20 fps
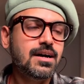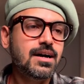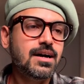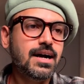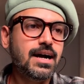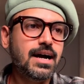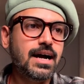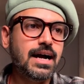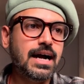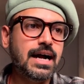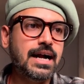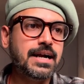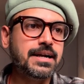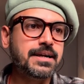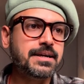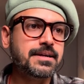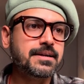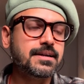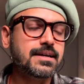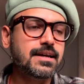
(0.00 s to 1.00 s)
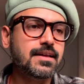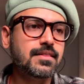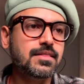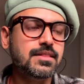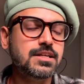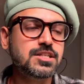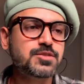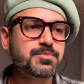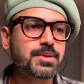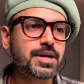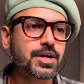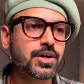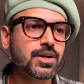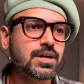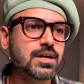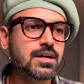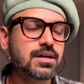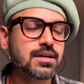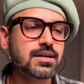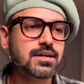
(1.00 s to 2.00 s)
And in this
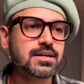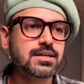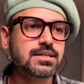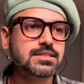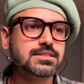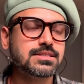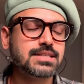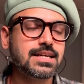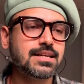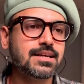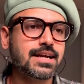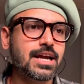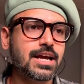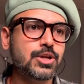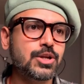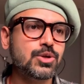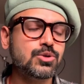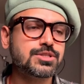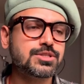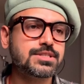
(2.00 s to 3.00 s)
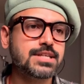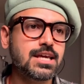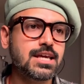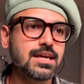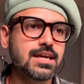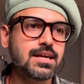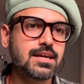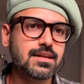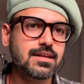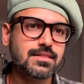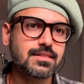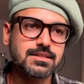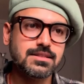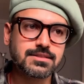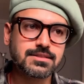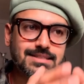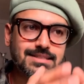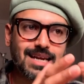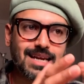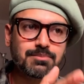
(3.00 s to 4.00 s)
particular scene, again, you see the
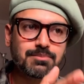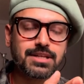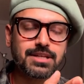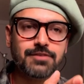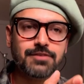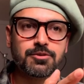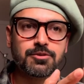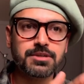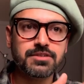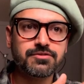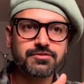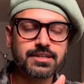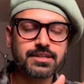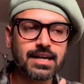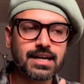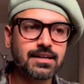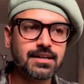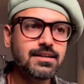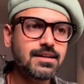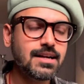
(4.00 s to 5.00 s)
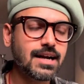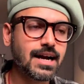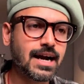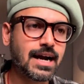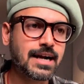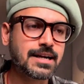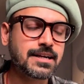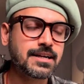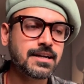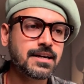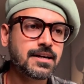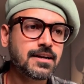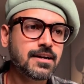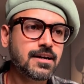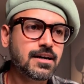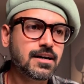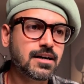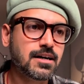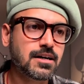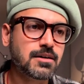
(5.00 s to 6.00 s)
same thing from a different angle. And
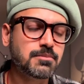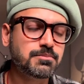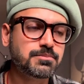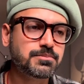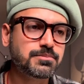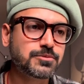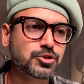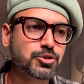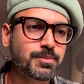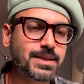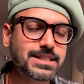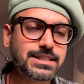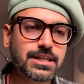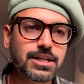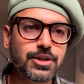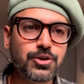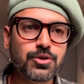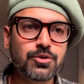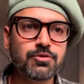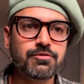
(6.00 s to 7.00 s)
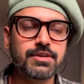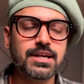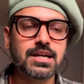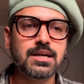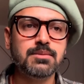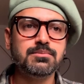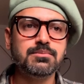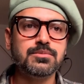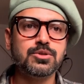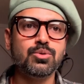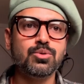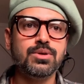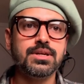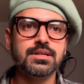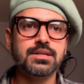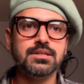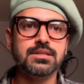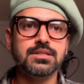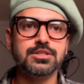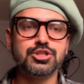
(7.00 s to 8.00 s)
so basically, when I'm
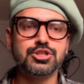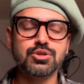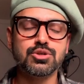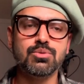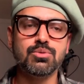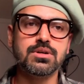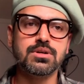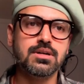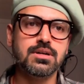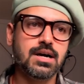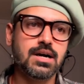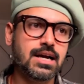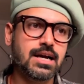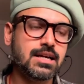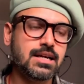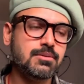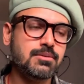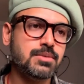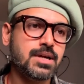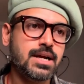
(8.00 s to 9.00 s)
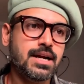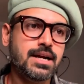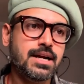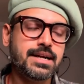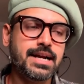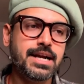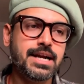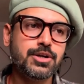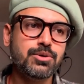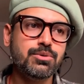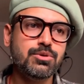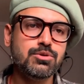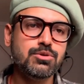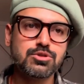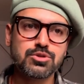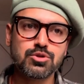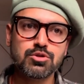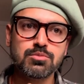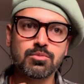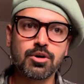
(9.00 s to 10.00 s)
doing a shoot, I tend to use
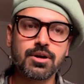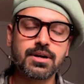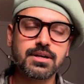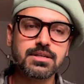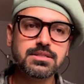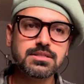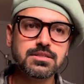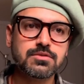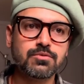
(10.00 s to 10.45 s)
two monitors.